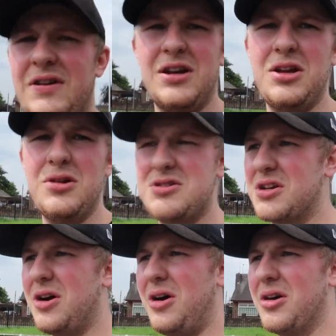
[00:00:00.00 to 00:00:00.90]
If any of you use a
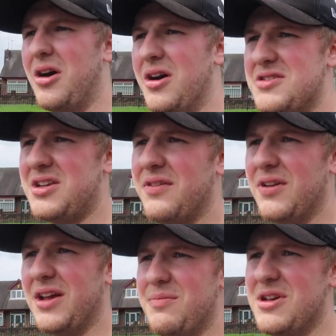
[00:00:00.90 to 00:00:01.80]
car, guys, and you
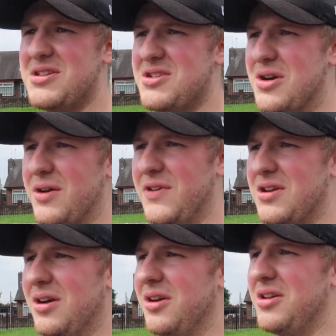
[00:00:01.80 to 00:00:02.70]
ever let your missus drive your
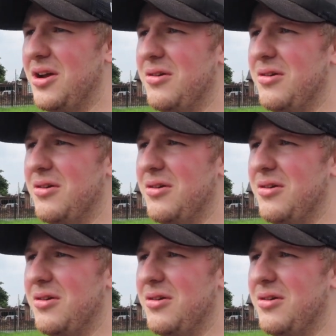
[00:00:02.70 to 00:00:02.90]
car, you